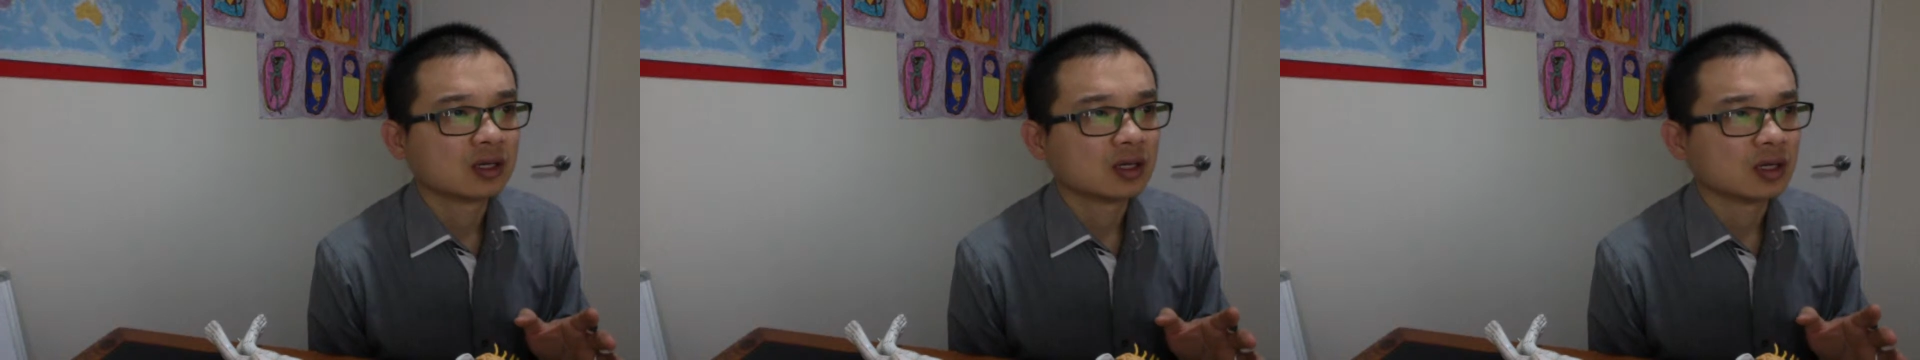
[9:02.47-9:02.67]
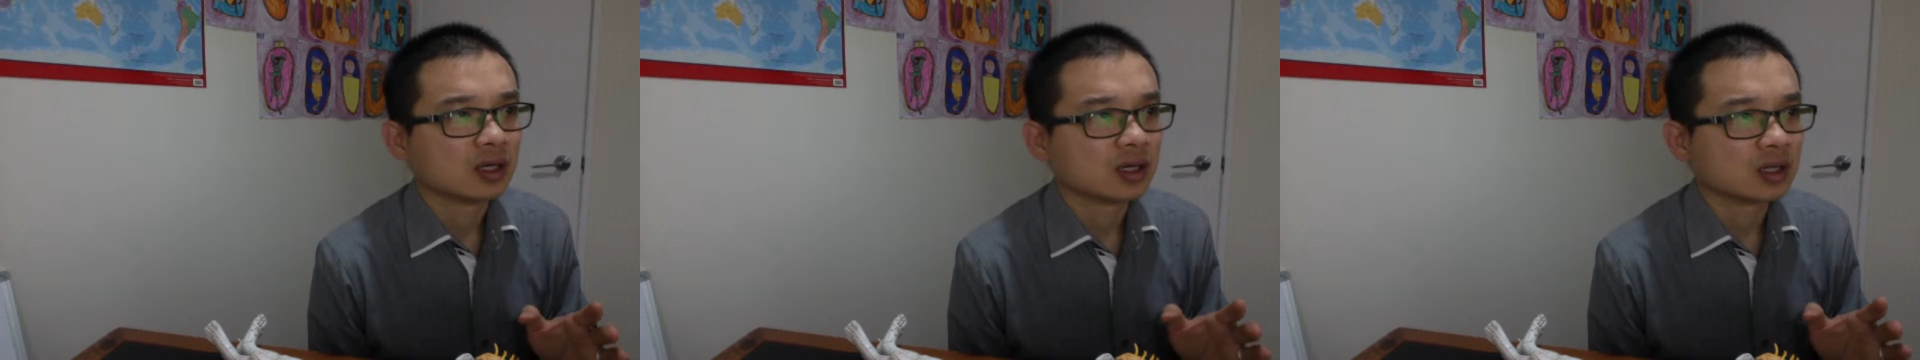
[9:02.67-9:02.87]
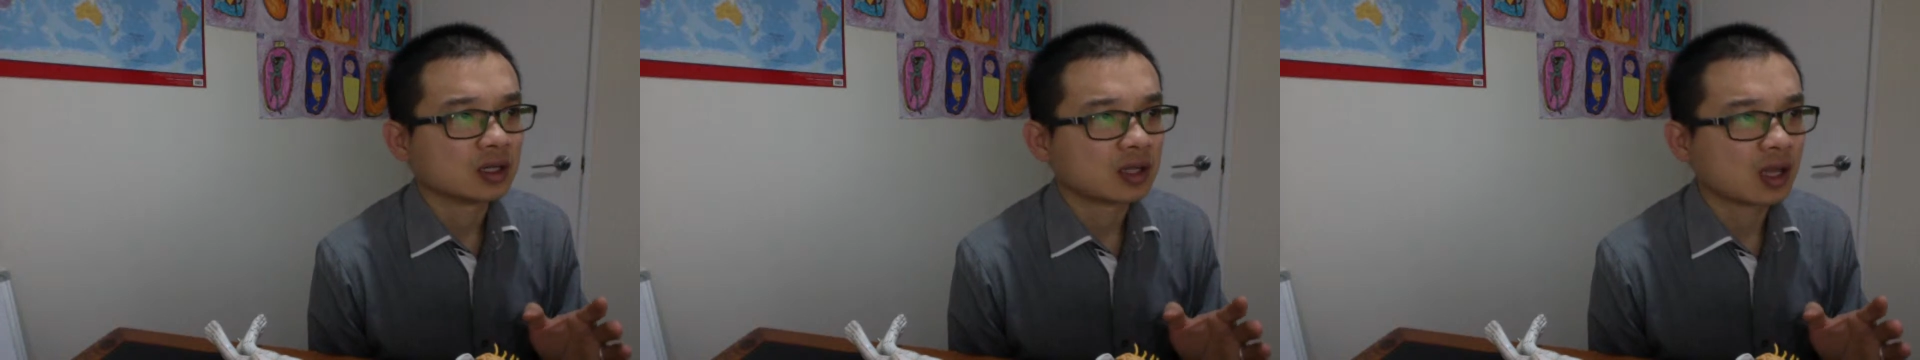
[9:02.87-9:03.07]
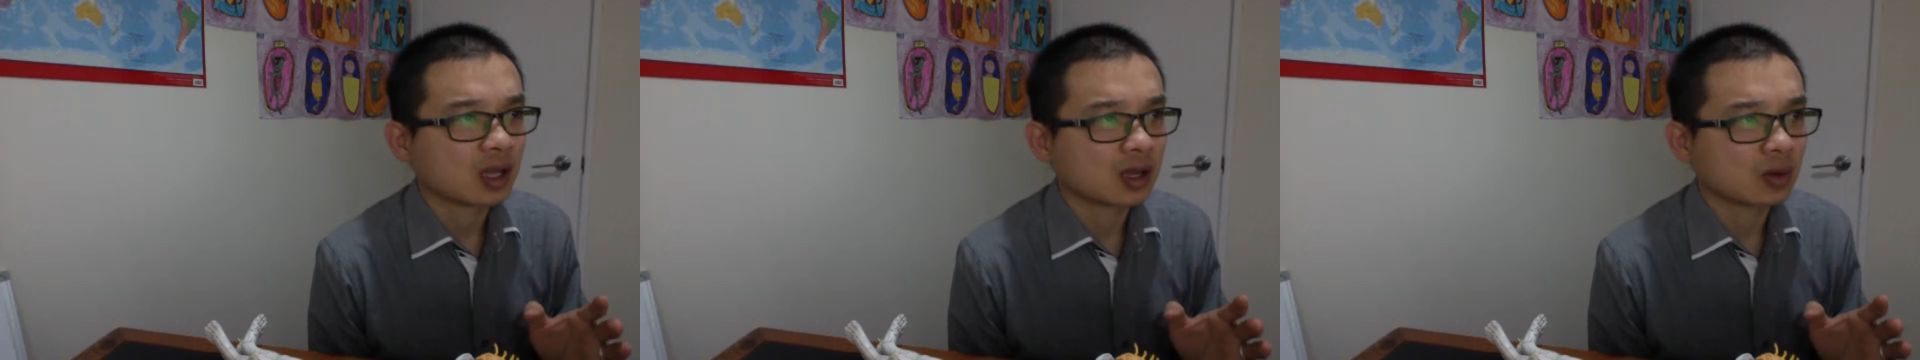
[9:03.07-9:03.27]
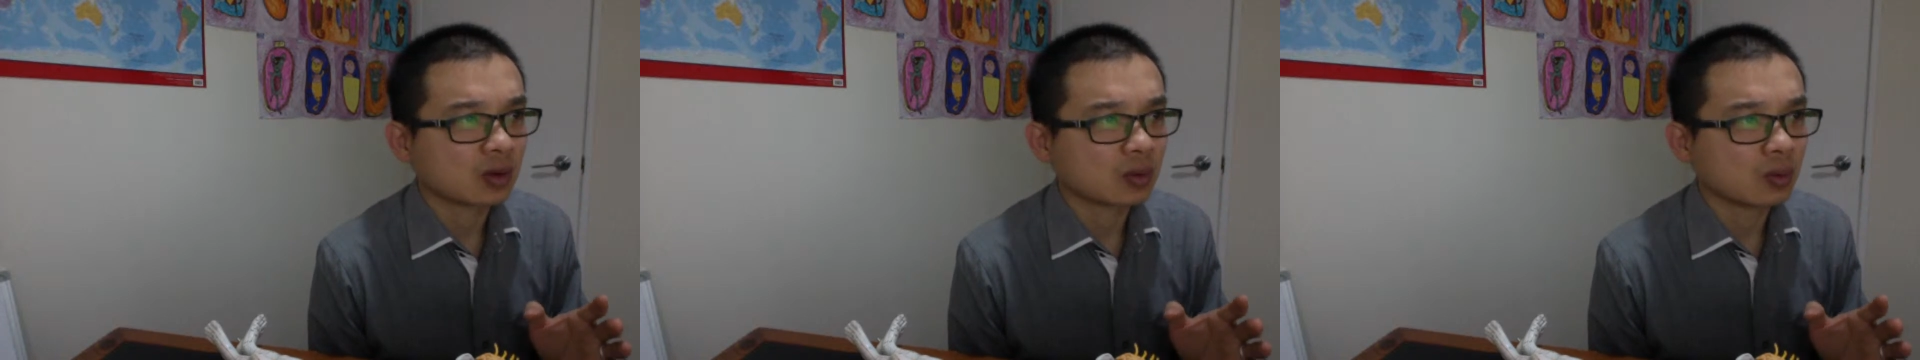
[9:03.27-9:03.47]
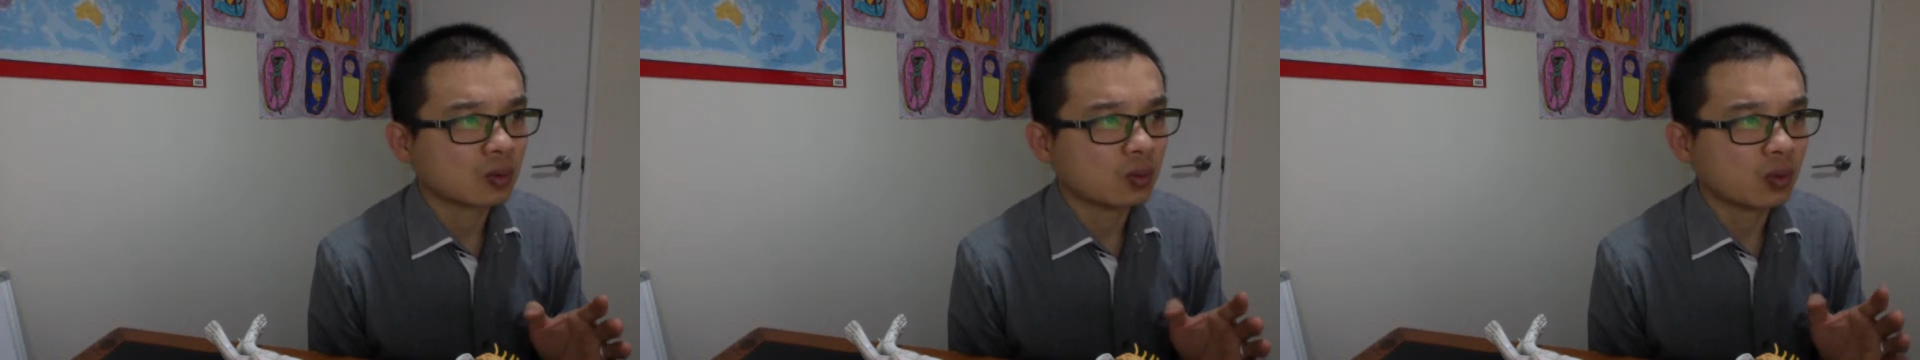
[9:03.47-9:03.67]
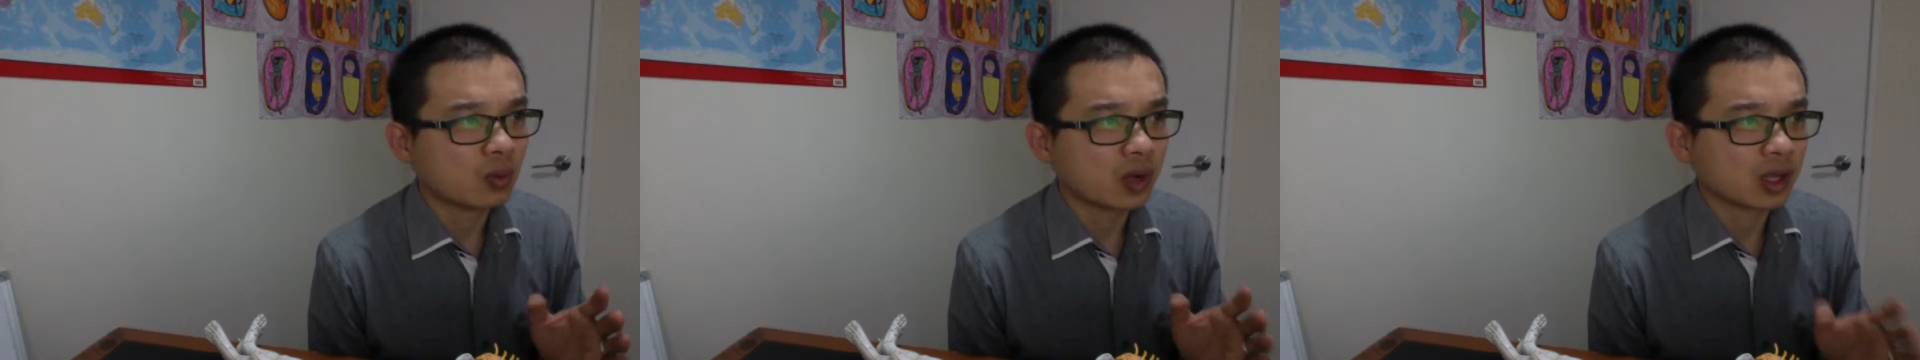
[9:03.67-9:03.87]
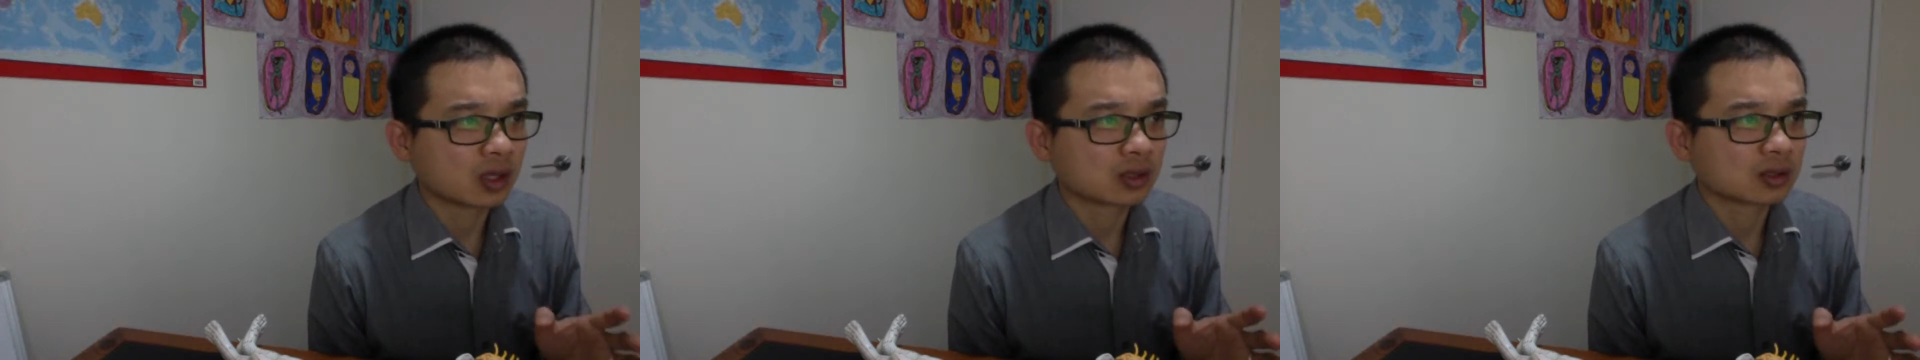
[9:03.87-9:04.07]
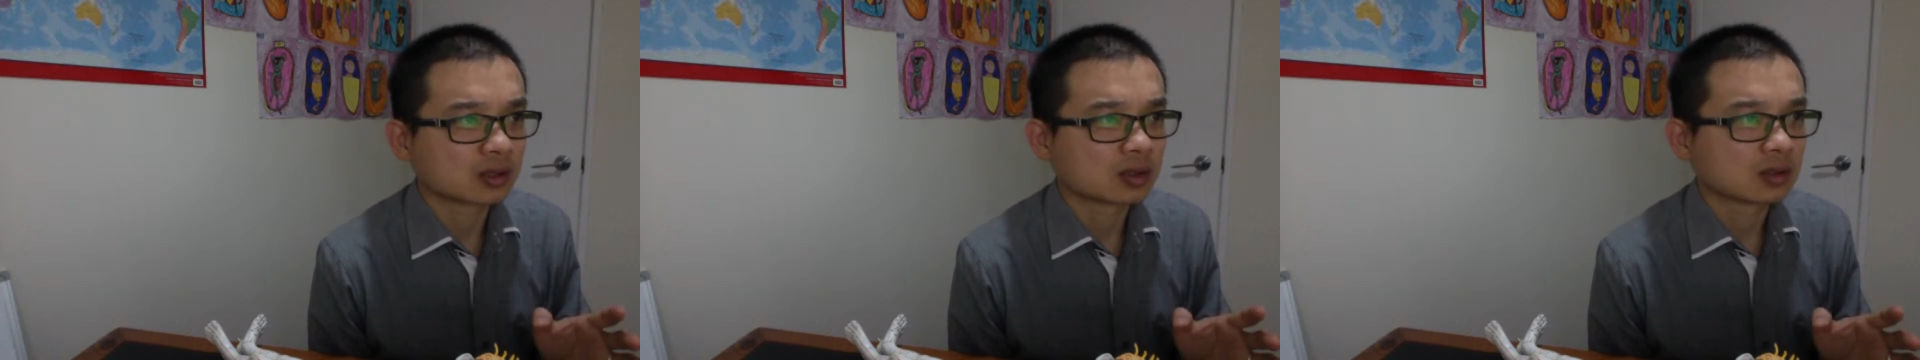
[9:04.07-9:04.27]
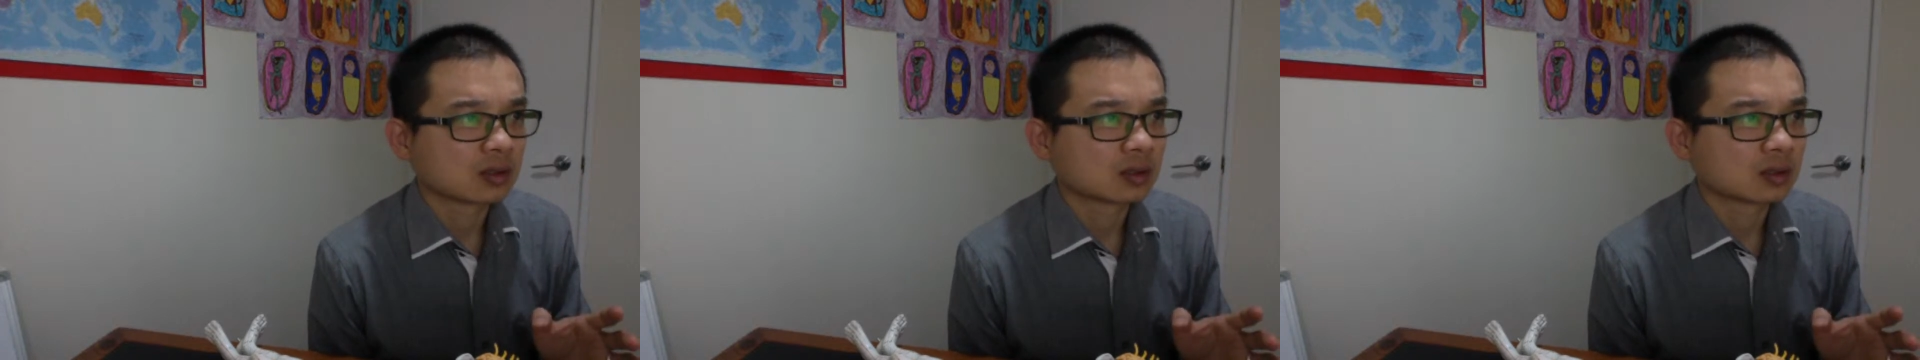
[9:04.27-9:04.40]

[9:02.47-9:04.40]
It takes weeks.